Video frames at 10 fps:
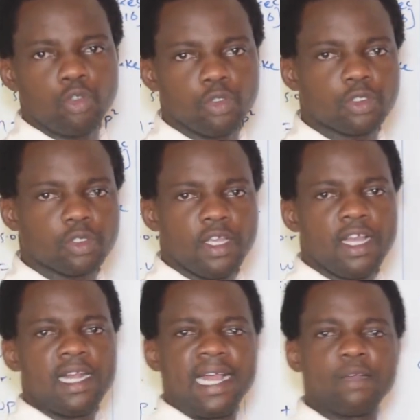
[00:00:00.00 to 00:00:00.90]
root,
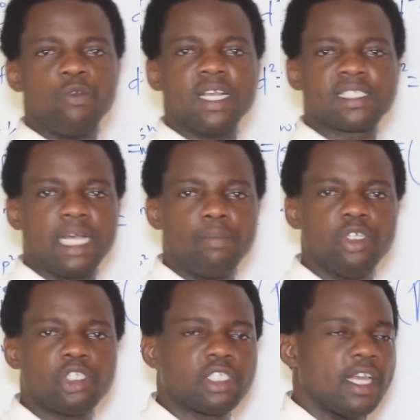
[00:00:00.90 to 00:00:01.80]
like we
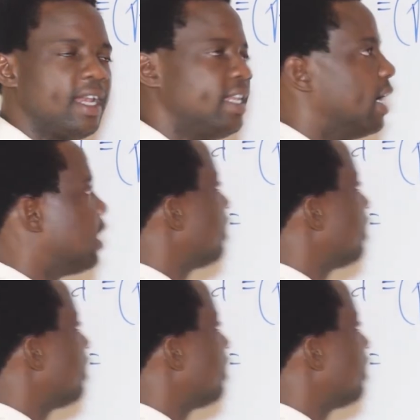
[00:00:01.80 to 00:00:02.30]
established earlier.